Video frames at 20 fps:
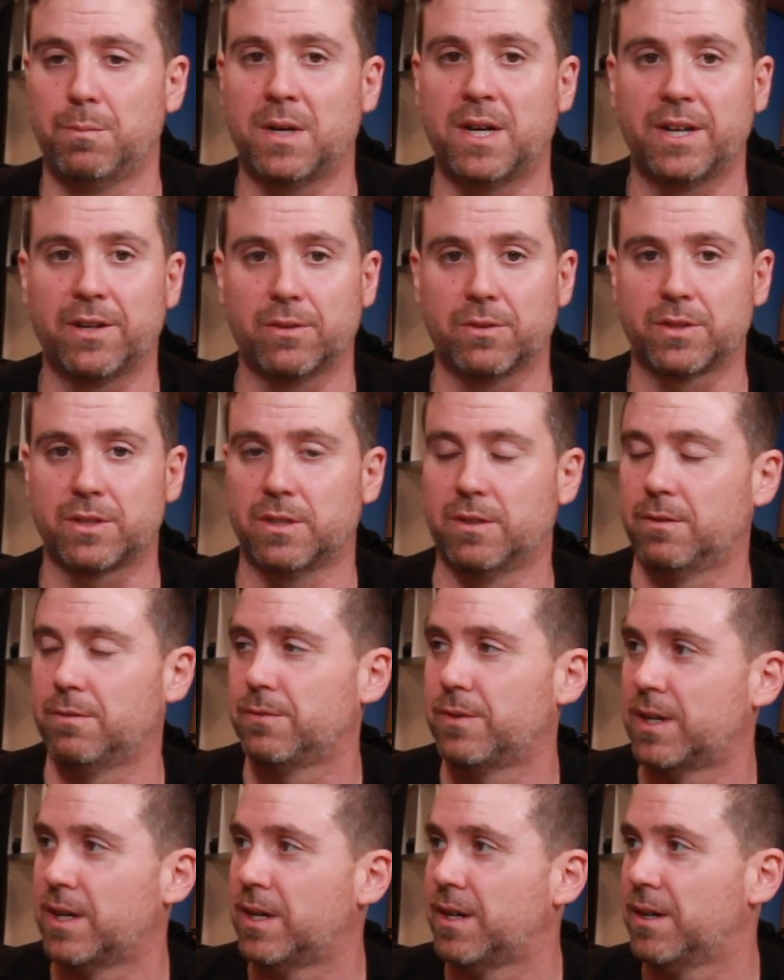models
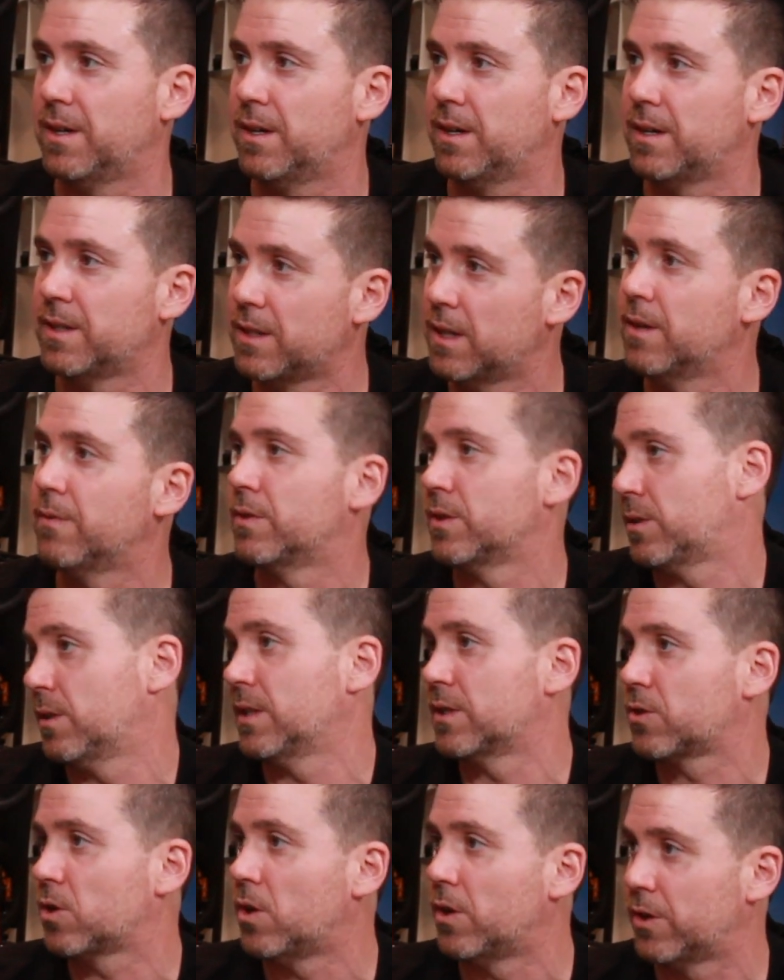of,
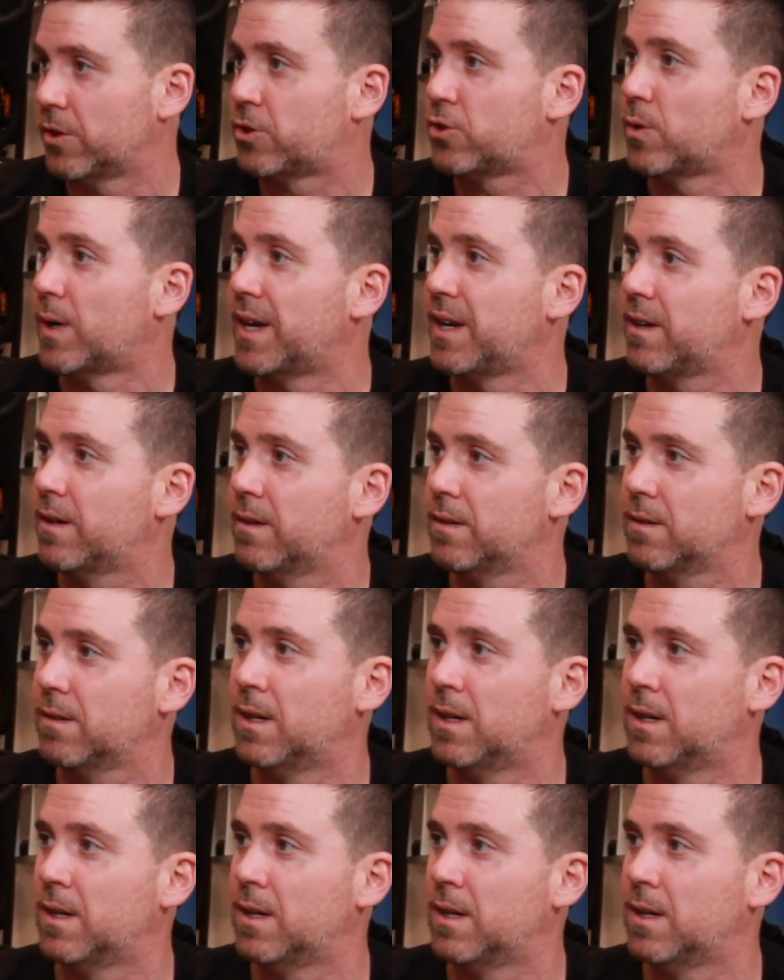it's called a trike,